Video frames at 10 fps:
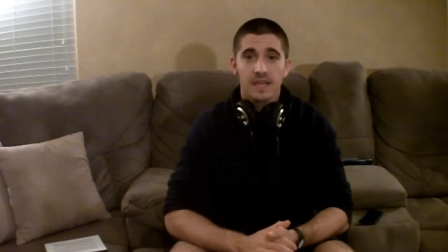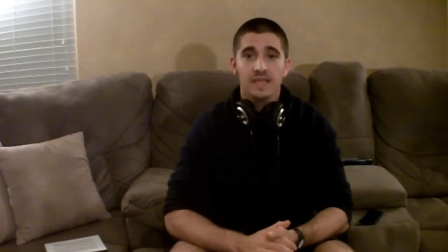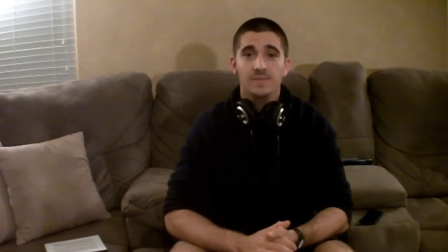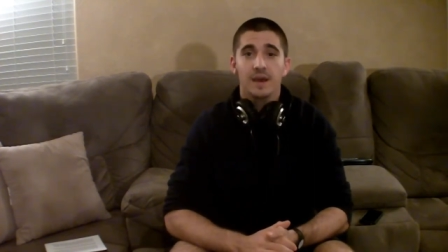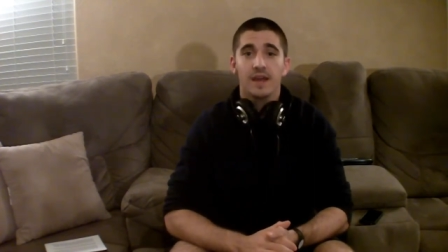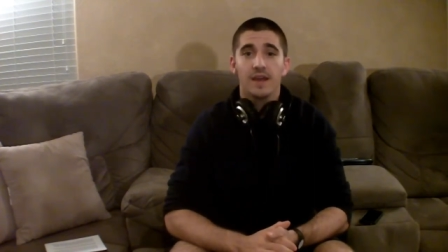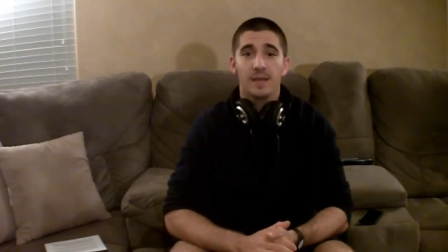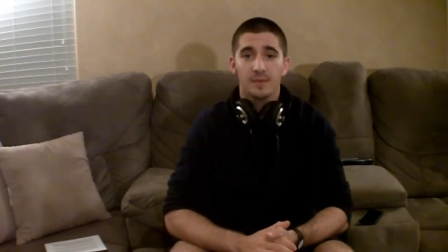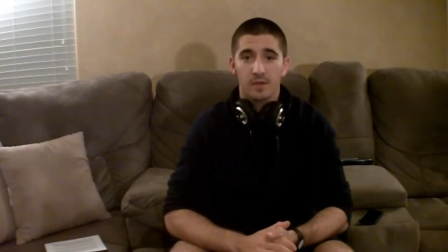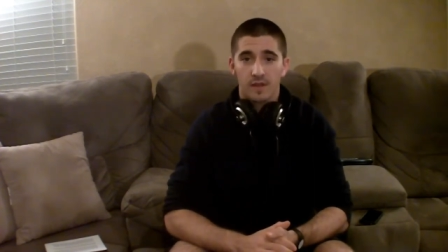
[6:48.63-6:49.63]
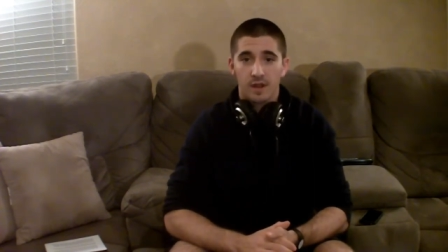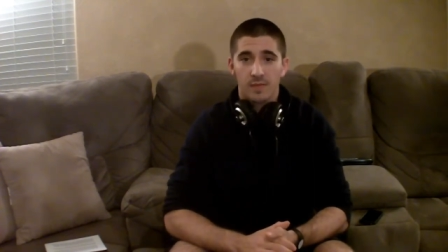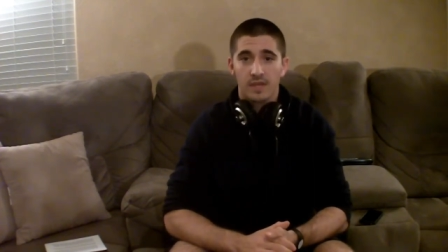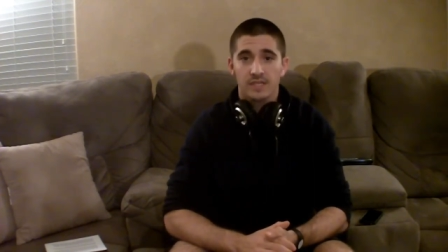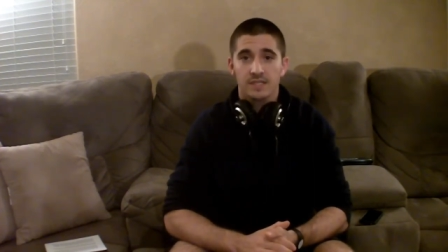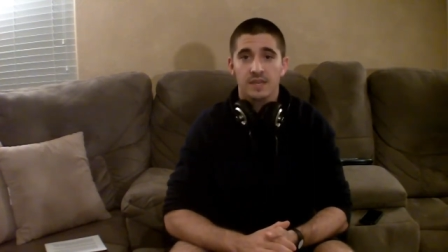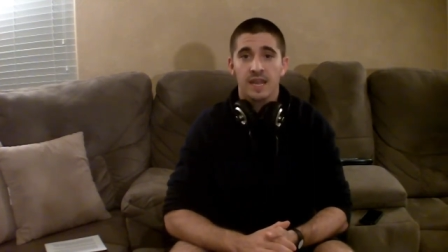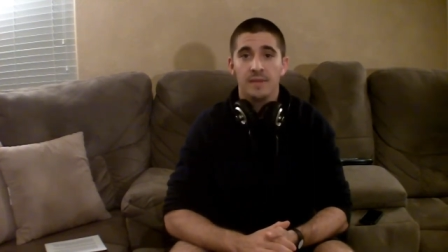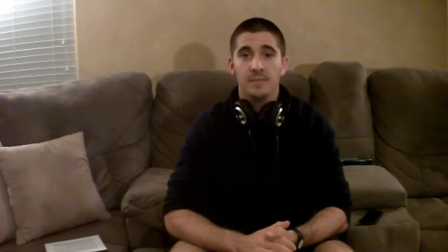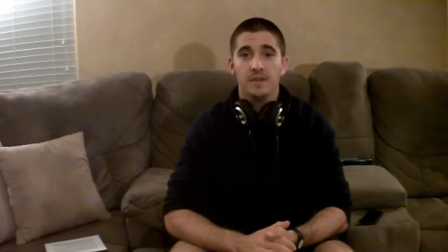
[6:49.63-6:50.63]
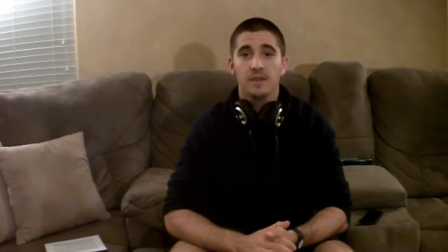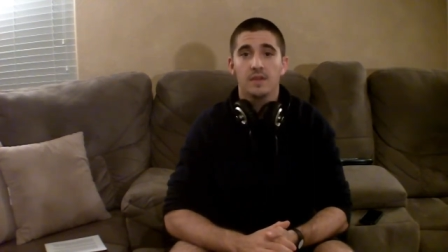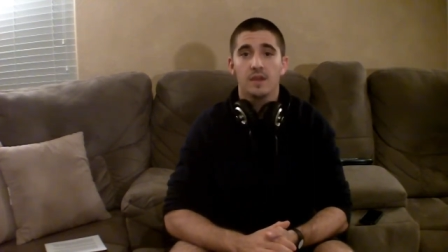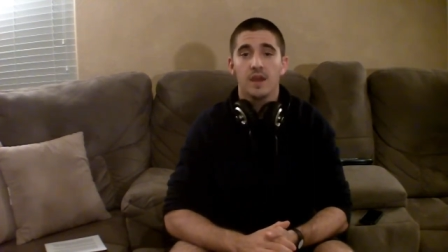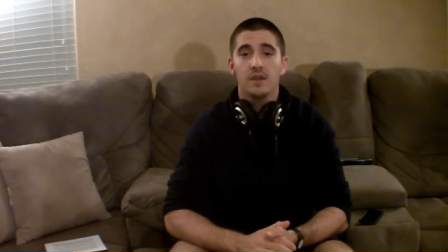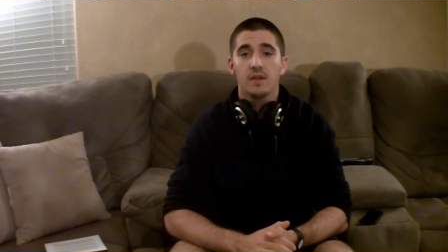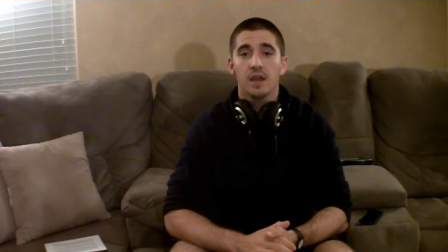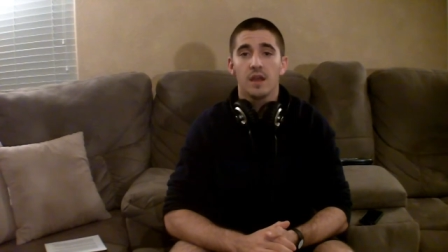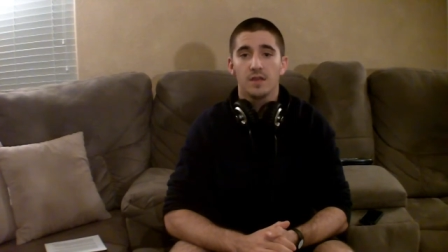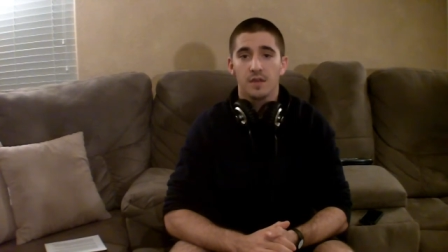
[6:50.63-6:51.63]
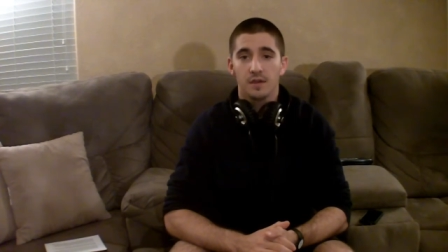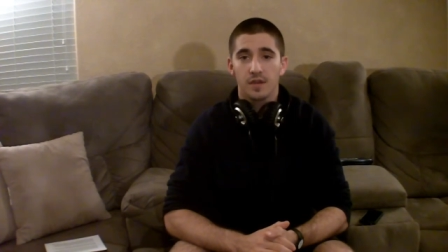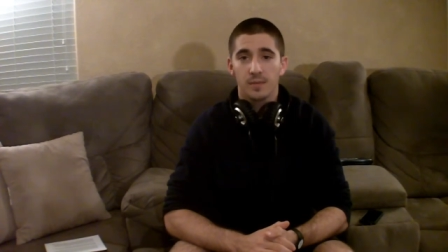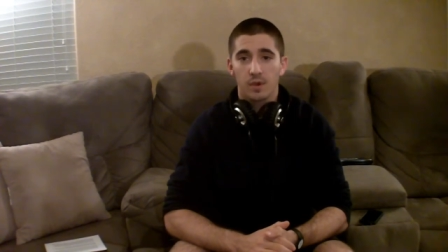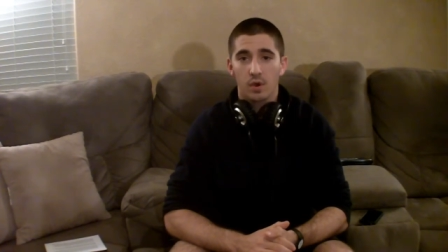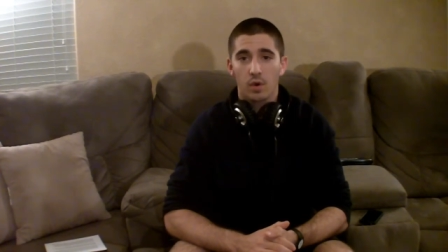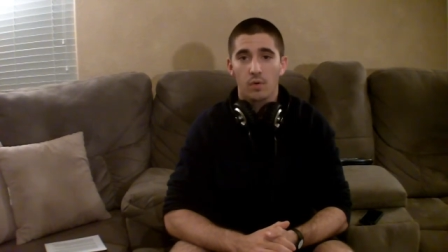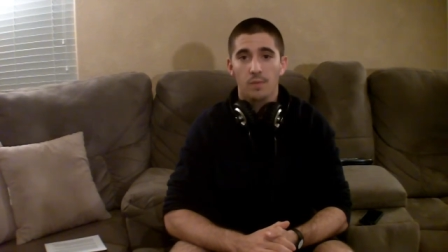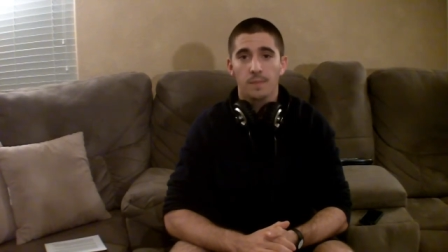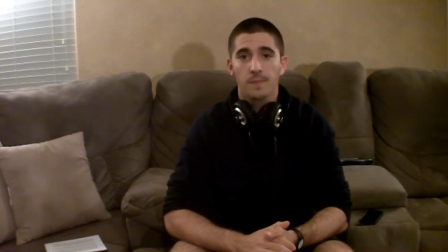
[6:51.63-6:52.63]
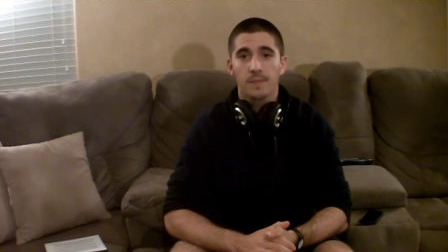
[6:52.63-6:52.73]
is by a hypnotherapist named Duncan McColl.